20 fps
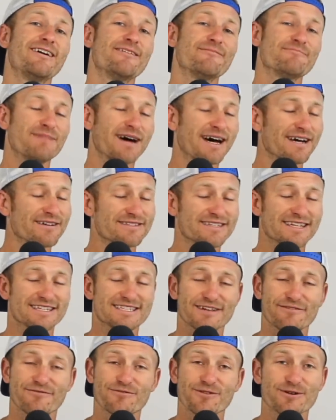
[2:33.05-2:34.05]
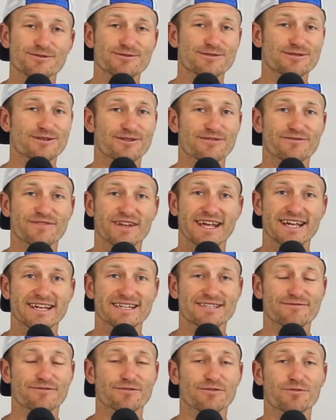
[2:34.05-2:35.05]
Miles gets a float serve
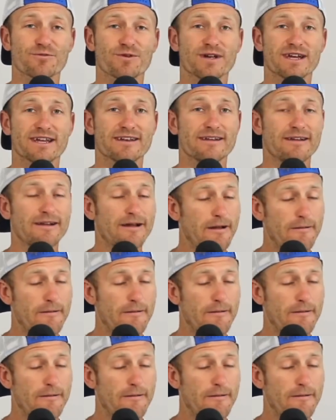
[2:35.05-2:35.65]
ace for the win.